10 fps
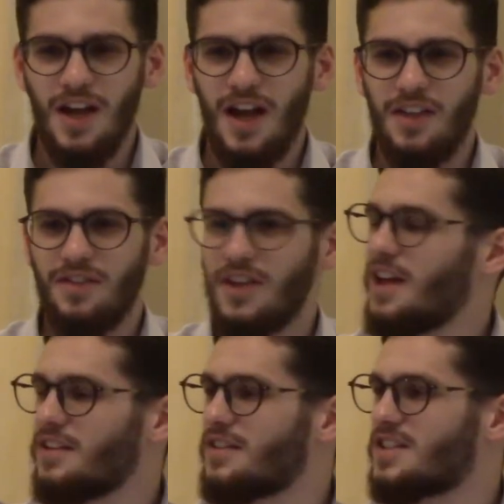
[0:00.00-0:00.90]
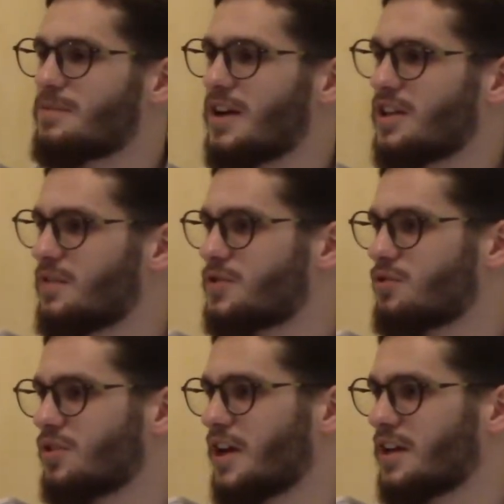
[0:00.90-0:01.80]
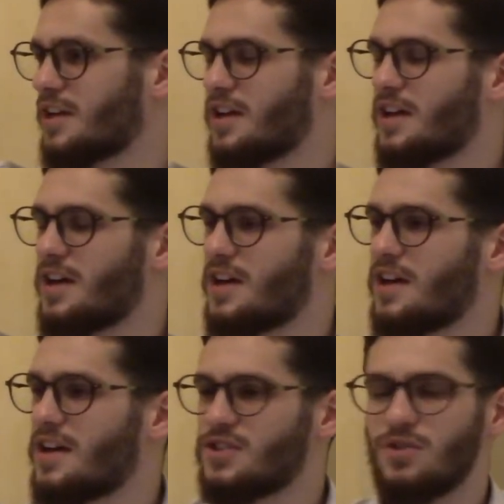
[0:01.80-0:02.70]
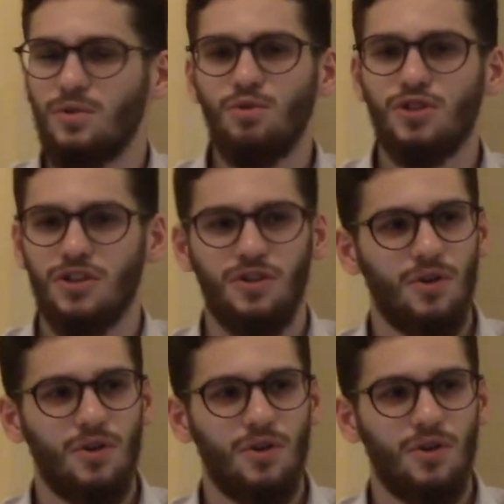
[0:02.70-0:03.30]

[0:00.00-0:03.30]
and then this man gives you like a solution,